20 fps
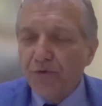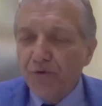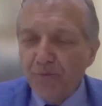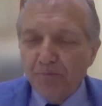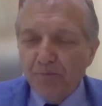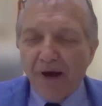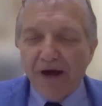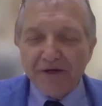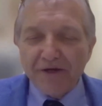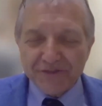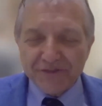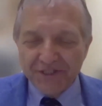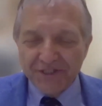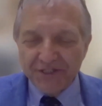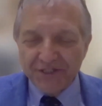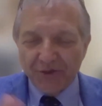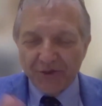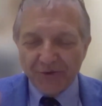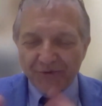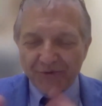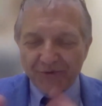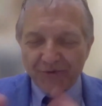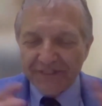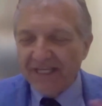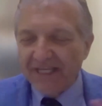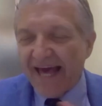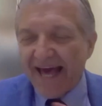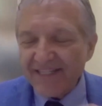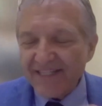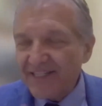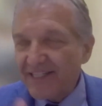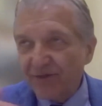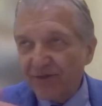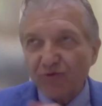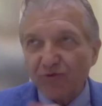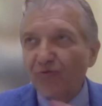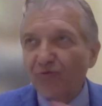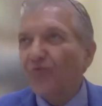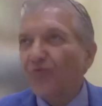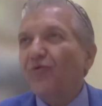partially already answered
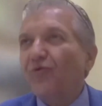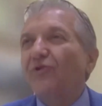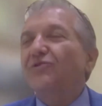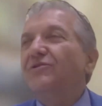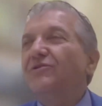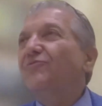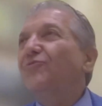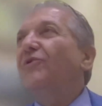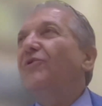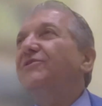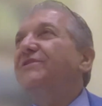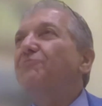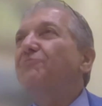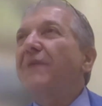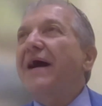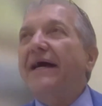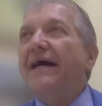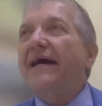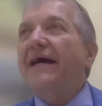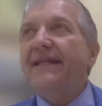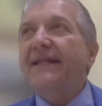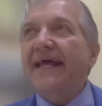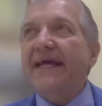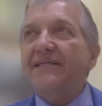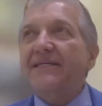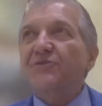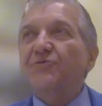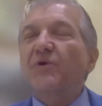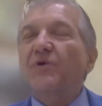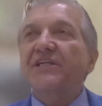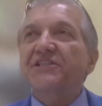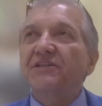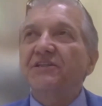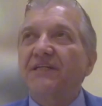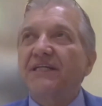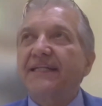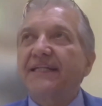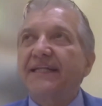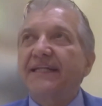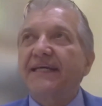what was my next question,
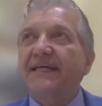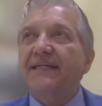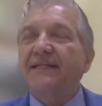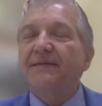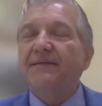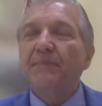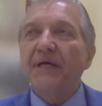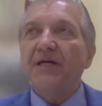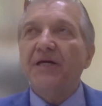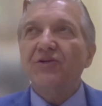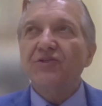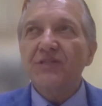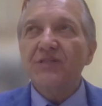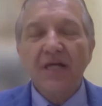indeed, because